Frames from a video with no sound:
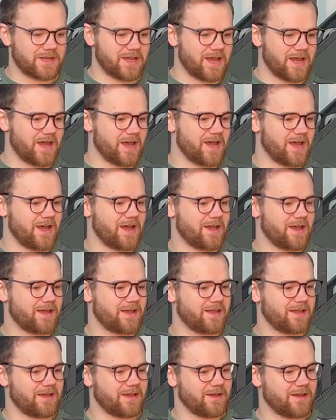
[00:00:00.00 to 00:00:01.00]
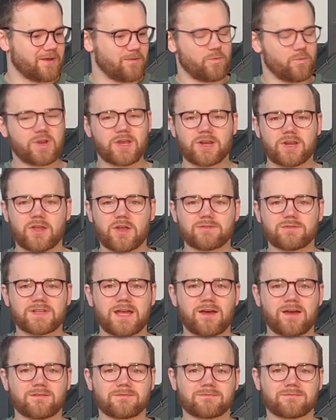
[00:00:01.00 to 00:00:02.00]
We're going to go
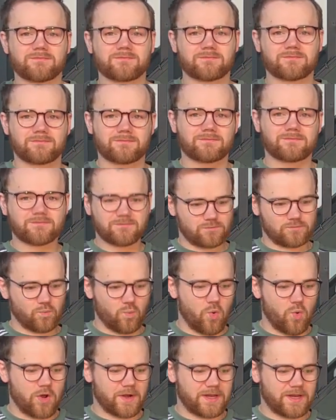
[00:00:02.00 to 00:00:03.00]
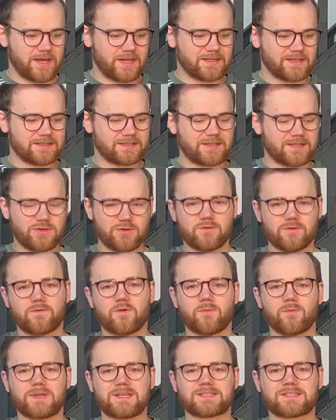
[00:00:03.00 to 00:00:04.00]
down what it is, the
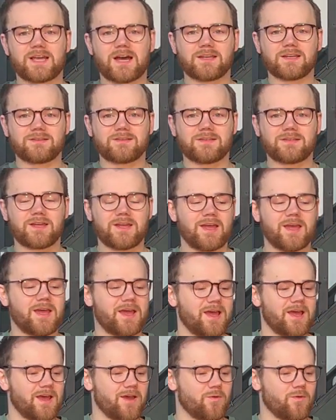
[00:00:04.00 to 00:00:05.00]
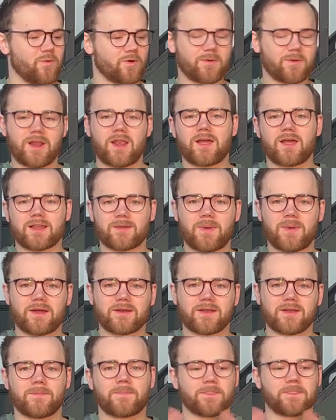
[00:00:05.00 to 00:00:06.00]
uniform he's done. What do I like about
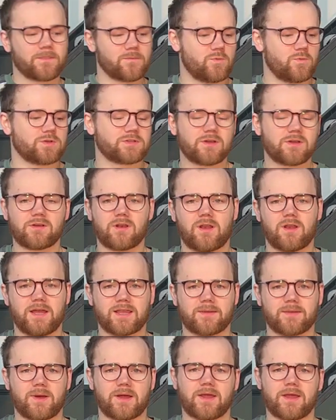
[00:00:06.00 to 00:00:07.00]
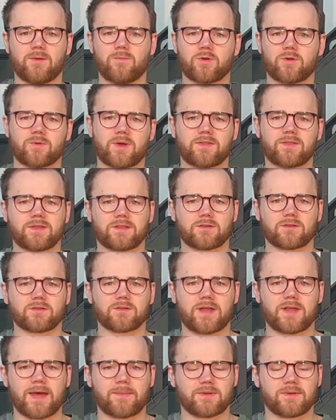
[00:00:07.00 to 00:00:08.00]
it? What don't I like about it? And what do I think could
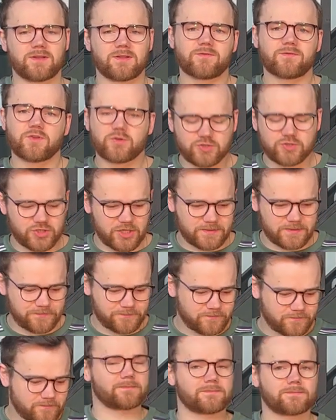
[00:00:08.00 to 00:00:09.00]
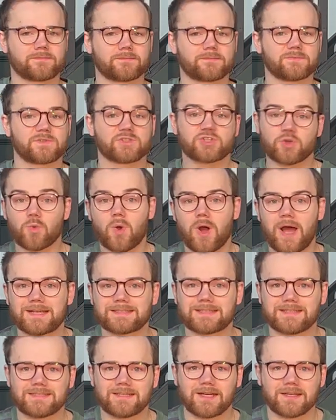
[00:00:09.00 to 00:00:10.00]
happen in the future? So what has
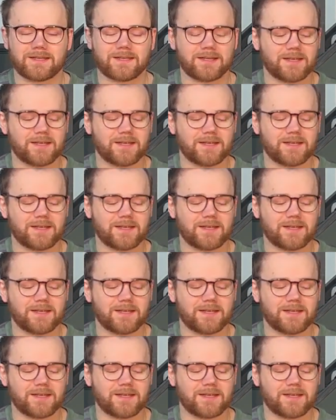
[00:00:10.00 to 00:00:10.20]
he done?